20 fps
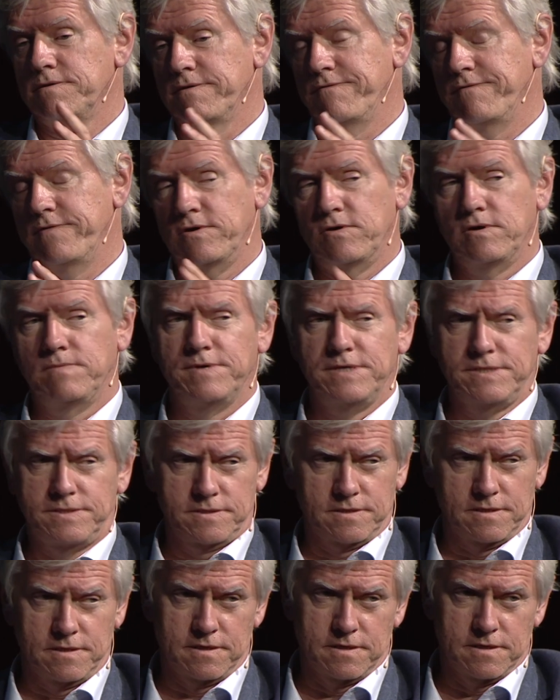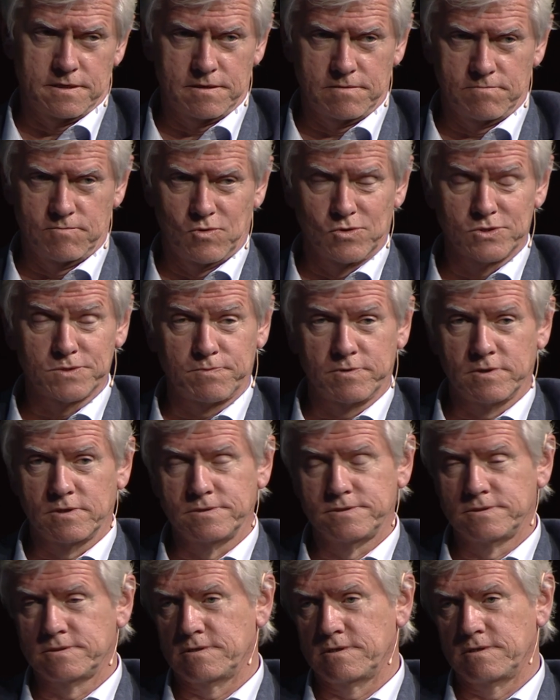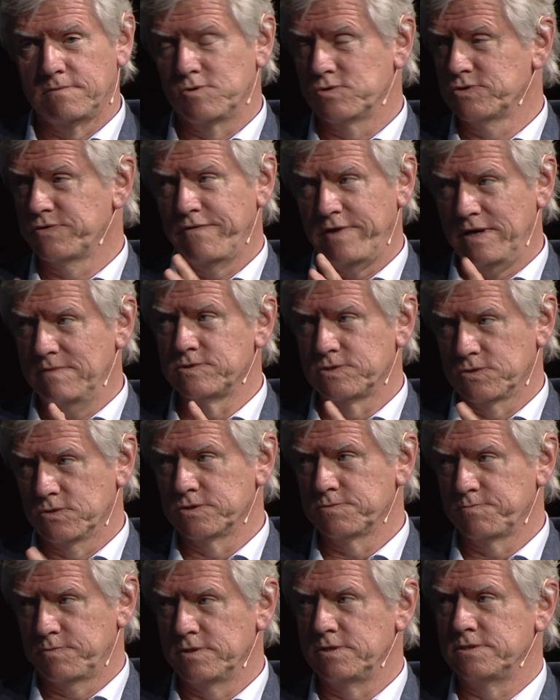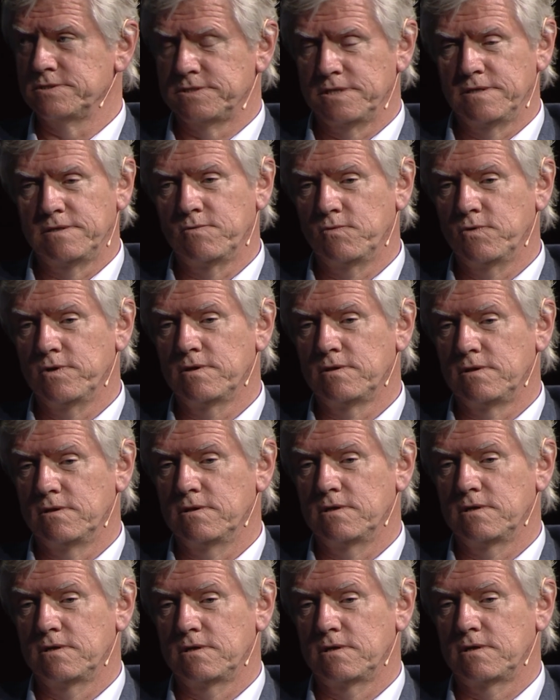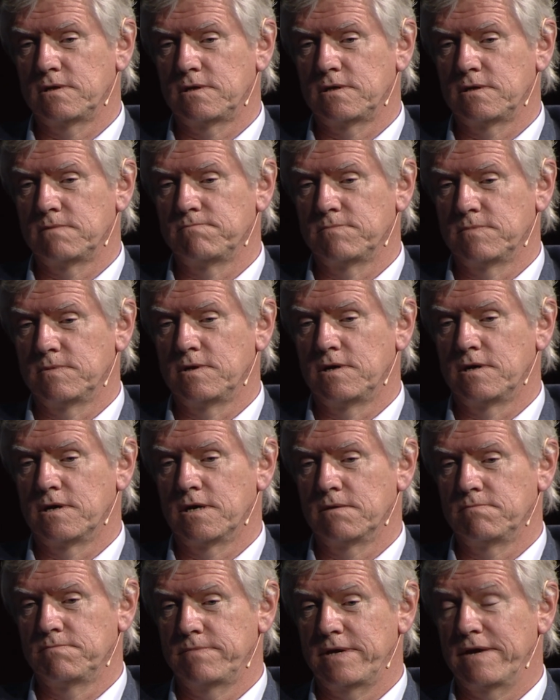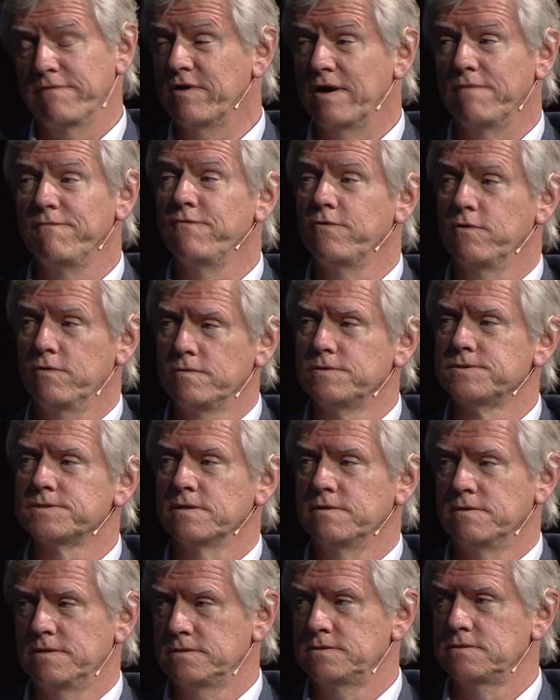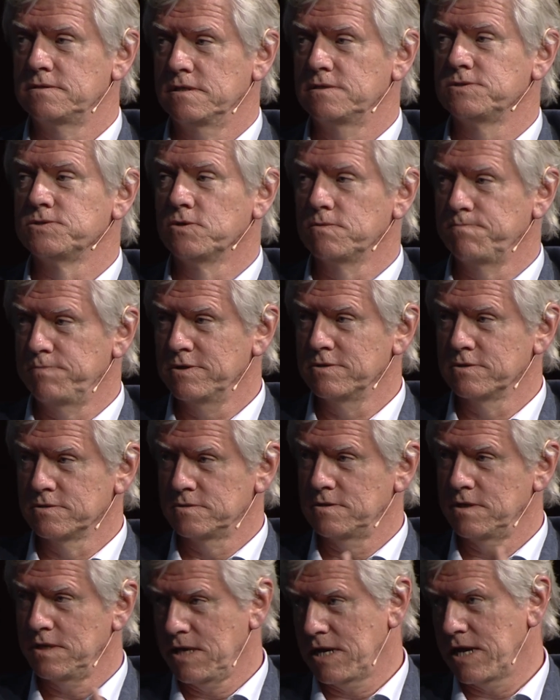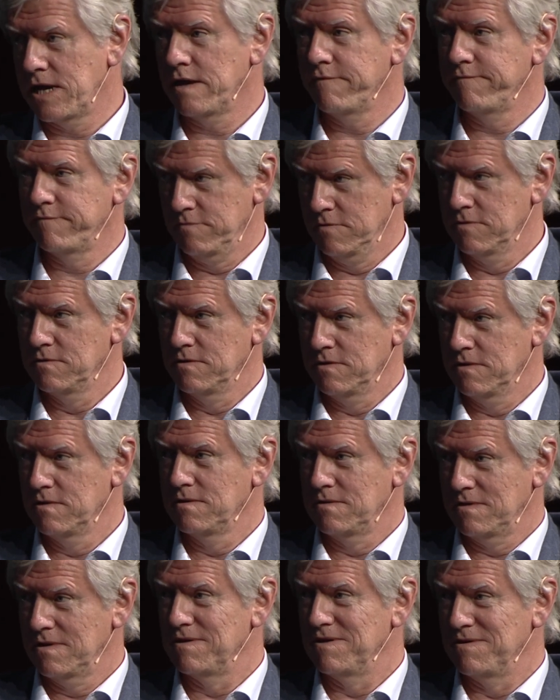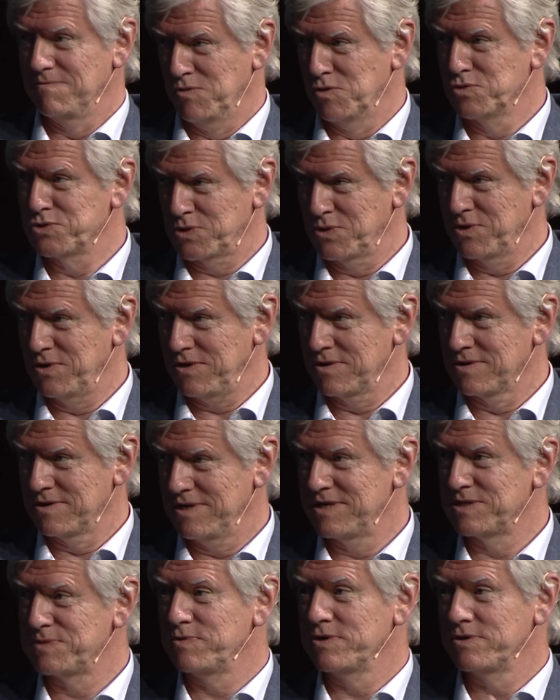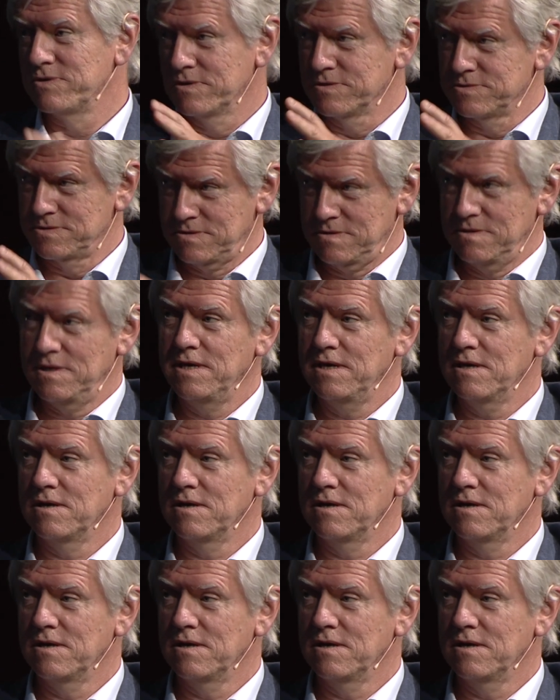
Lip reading: the very best hospitals, the most famous hospitals in the world, have come furthest in this. It's not because they have most to learn, it's because they